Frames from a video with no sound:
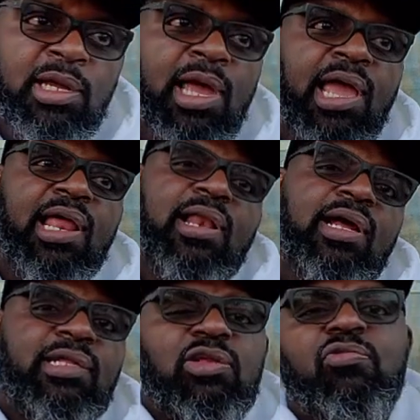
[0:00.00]
And I
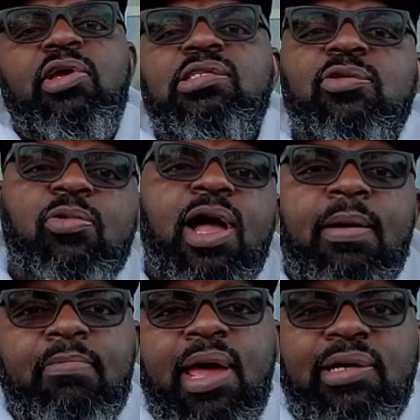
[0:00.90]
think the reason why
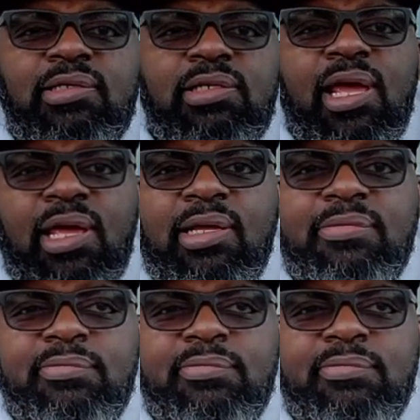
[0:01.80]
I'm back today